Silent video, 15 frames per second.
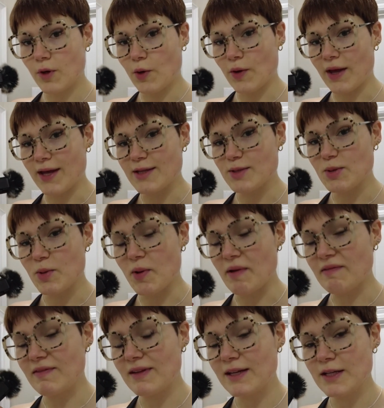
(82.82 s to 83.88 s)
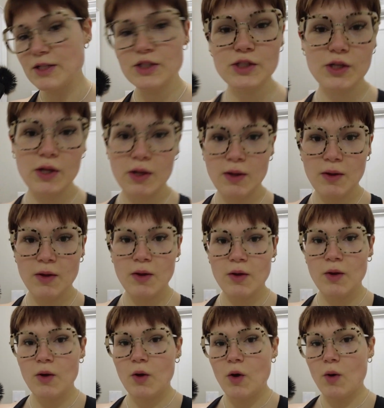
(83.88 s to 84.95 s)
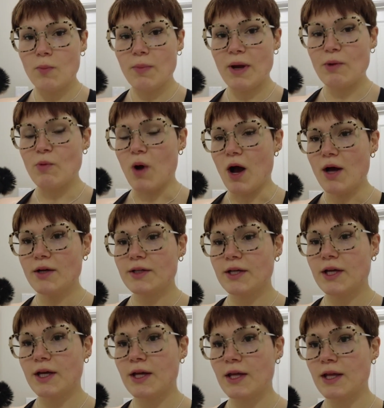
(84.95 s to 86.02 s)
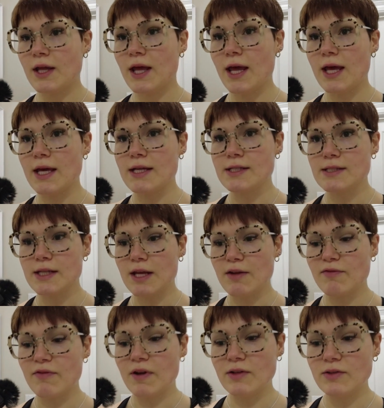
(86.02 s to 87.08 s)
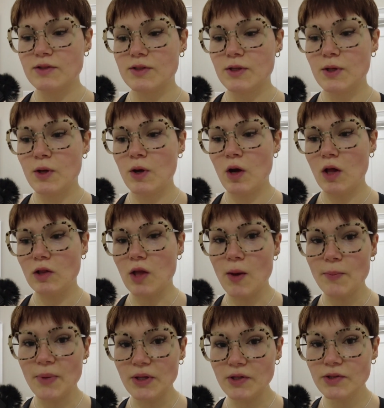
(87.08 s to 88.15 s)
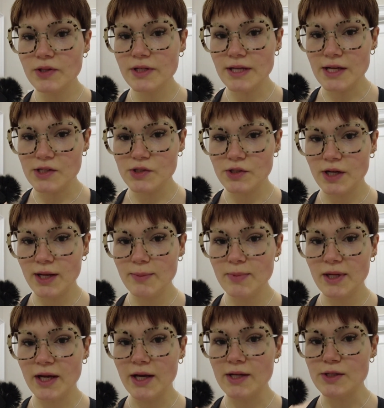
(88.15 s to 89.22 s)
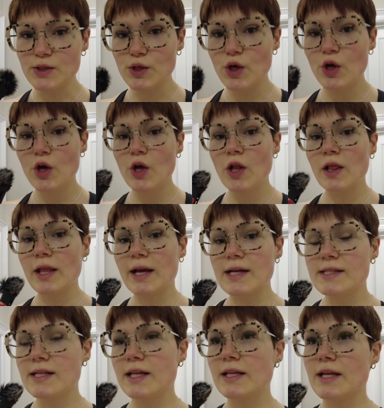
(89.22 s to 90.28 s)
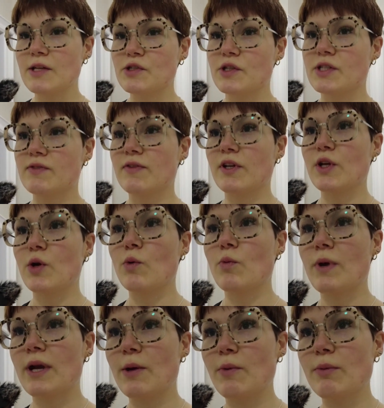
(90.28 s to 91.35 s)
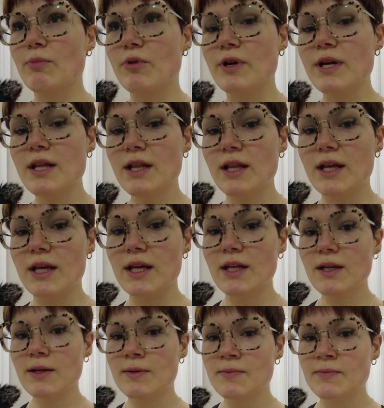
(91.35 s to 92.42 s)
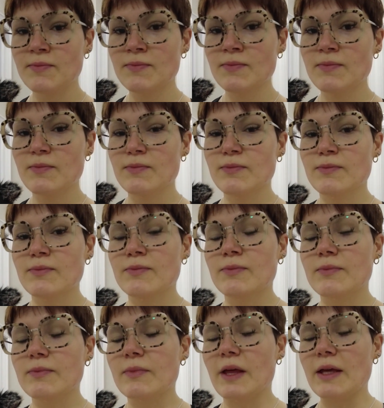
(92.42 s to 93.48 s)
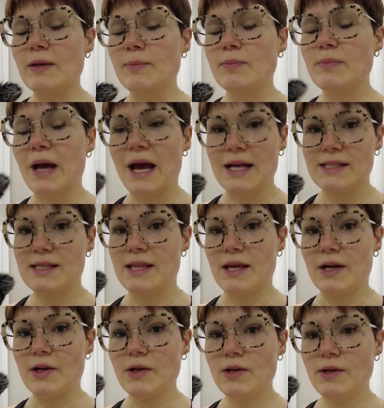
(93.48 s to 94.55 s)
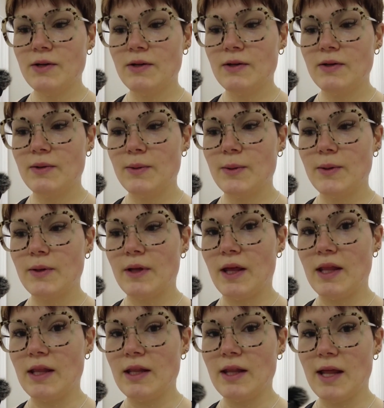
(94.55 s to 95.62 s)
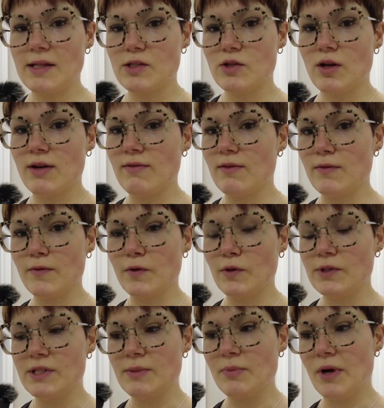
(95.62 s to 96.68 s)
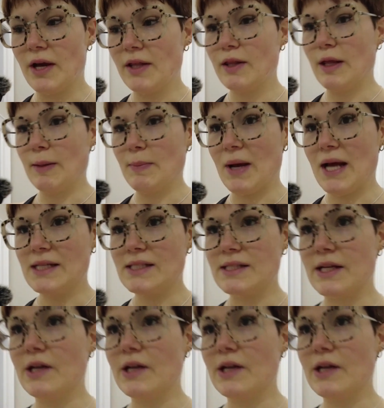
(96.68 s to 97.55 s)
Okay, so I finished my walk and it felt a lot better than yesterday because, like I said in yesterday's video, when I would breathe in, like past there, and that's not even a full deep breath, like past